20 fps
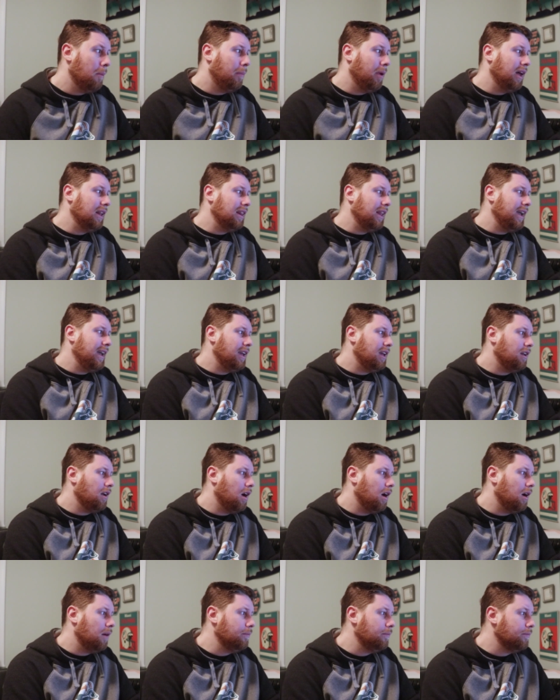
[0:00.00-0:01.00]
But like
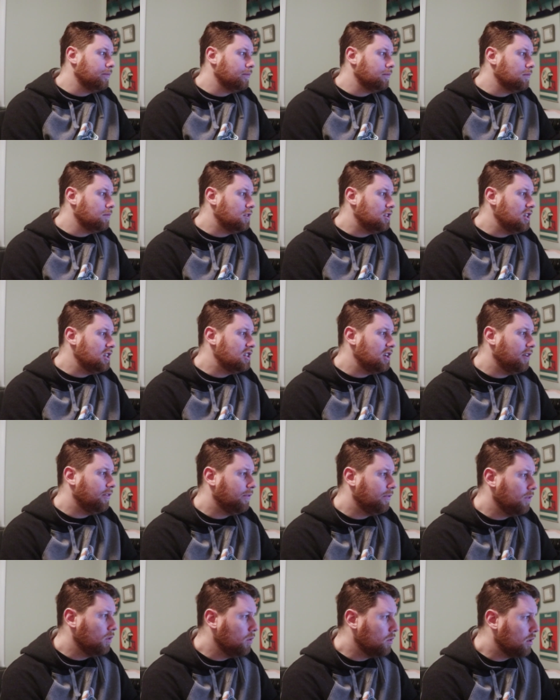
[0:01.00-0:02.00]
um, D J
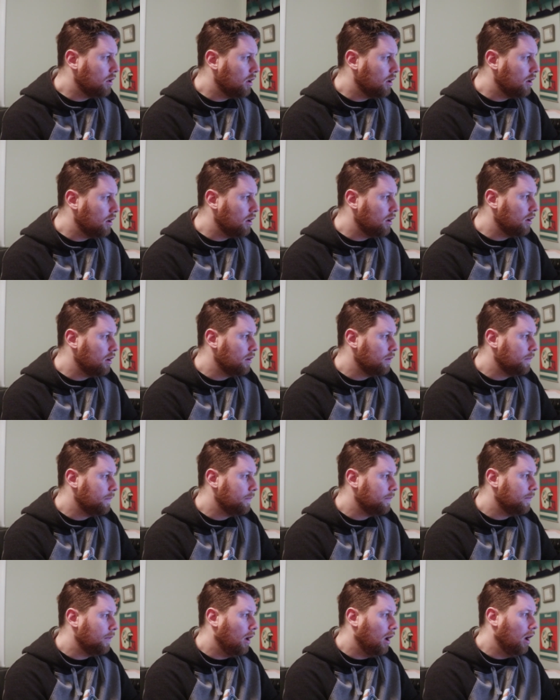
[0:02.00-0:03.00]
Fluker,
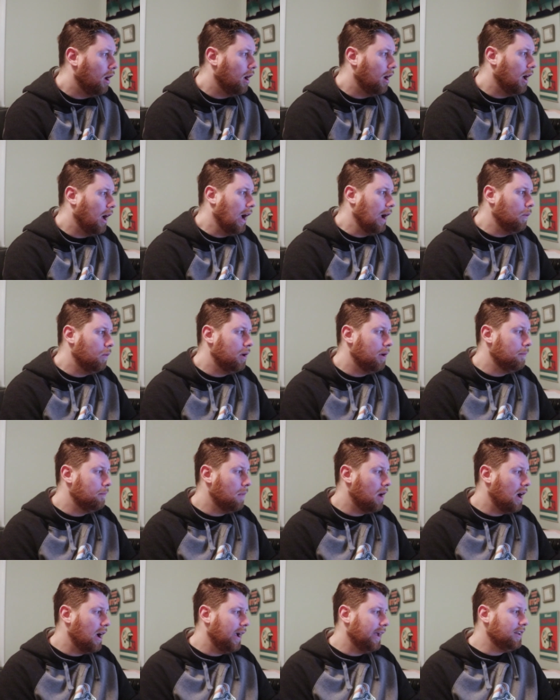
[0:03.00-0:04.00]
Uh, I wouldn't
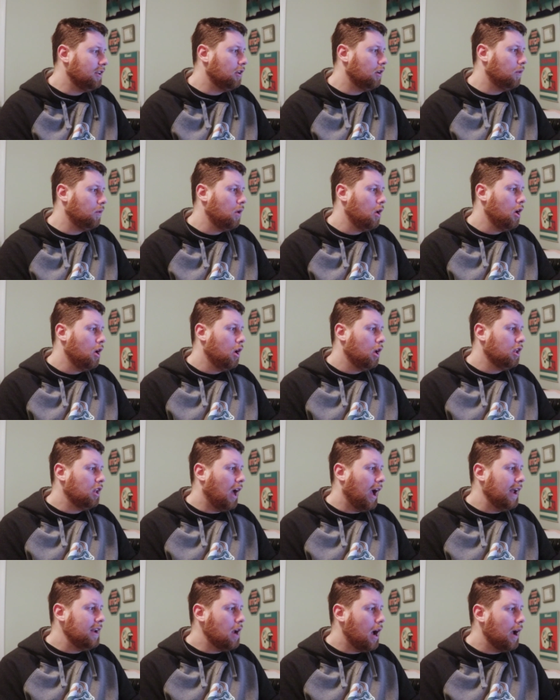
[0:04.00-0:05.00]
mind. You know,
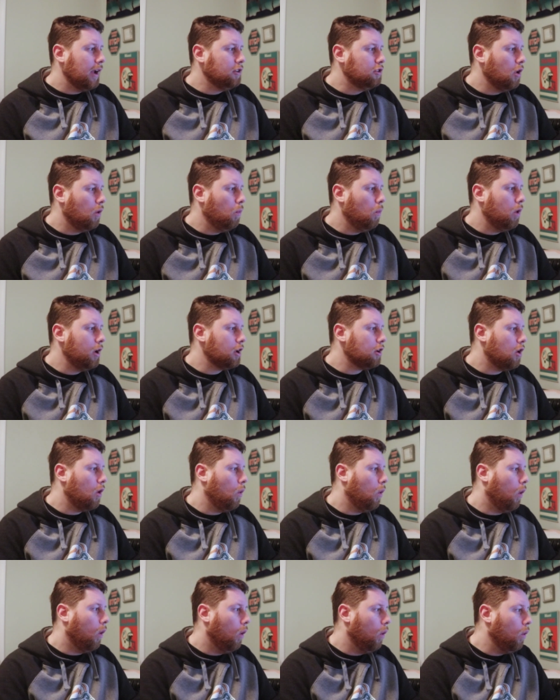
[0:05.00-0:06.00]
I, I don't want to
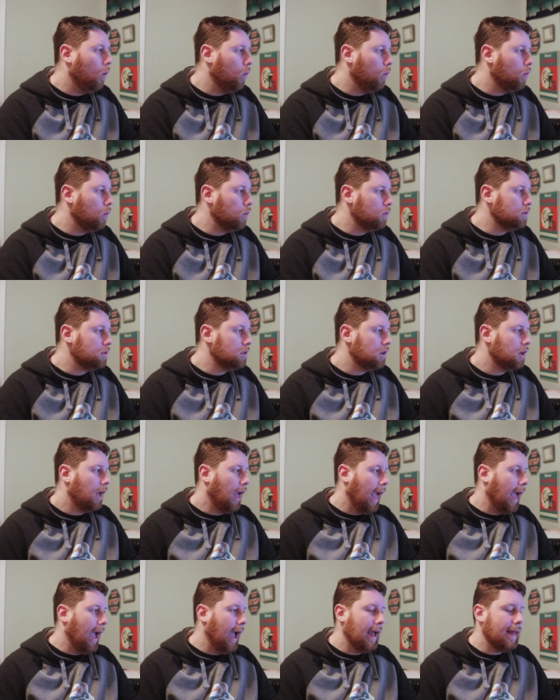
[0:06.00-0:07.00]
go old
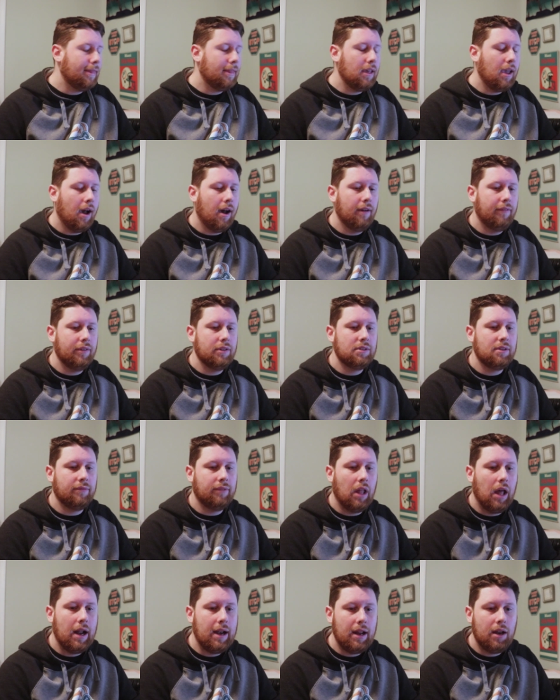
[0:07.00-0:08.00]
at the
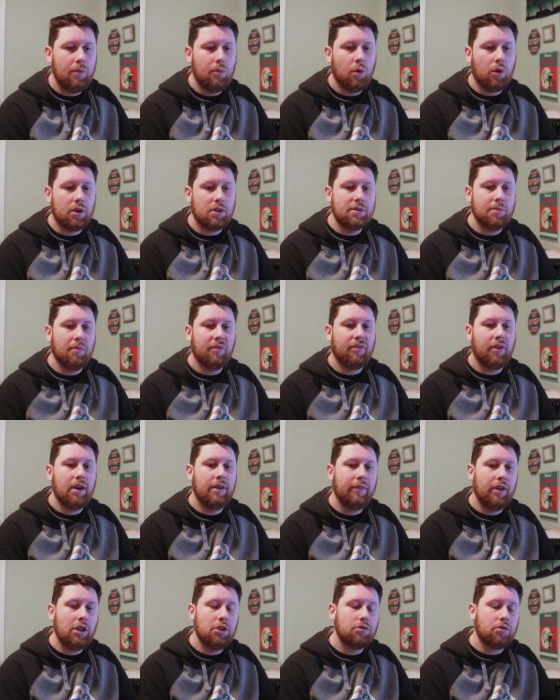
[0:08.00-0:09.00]
offensive line anymore because I'm
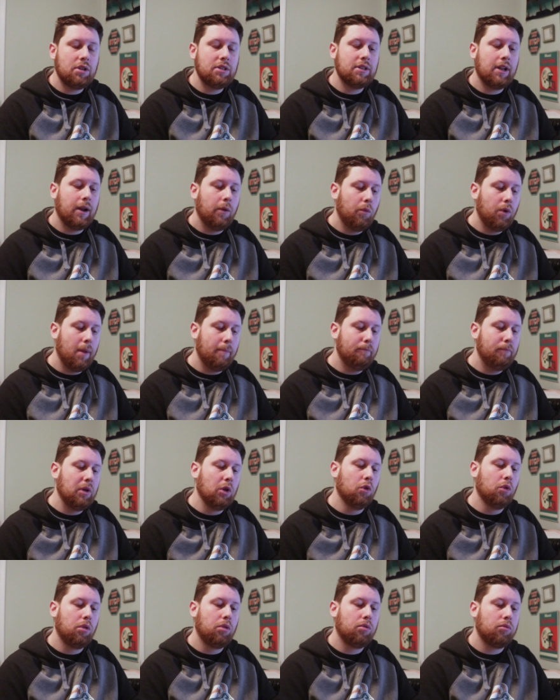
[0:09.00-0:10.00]
afraid of injuries, and I want to
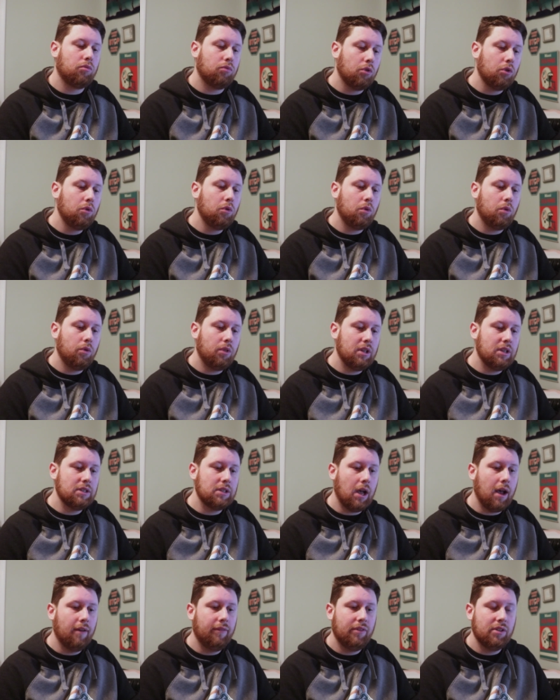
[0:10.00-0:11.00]
build through
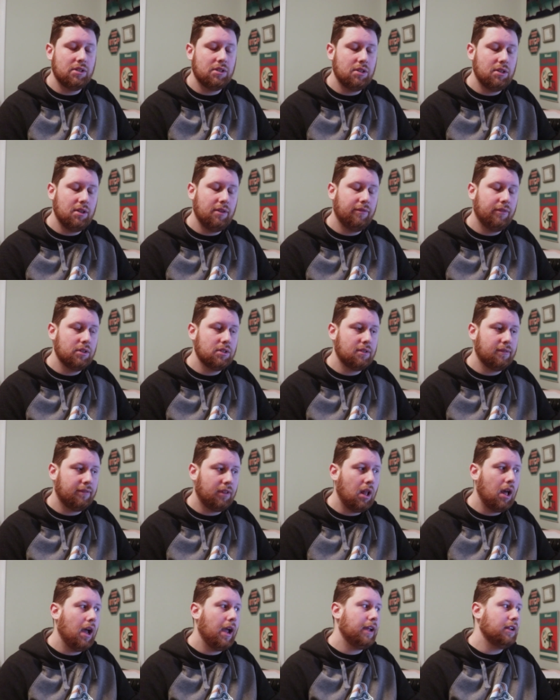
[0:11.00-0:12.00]
these offense and
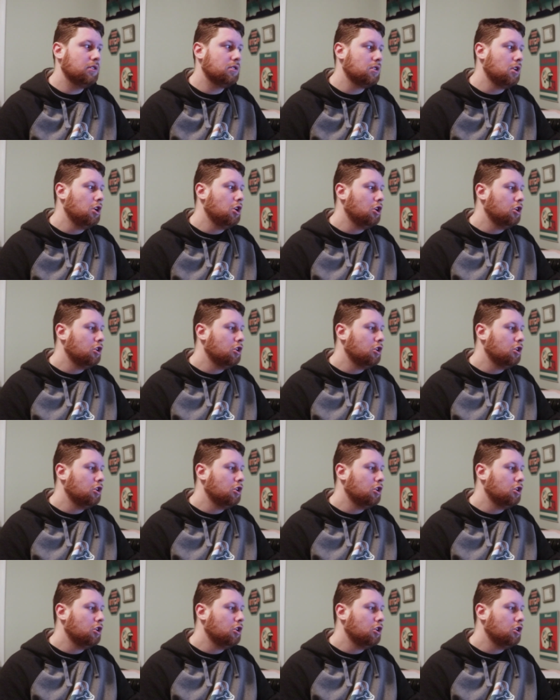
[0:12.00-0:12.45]
defensive lines.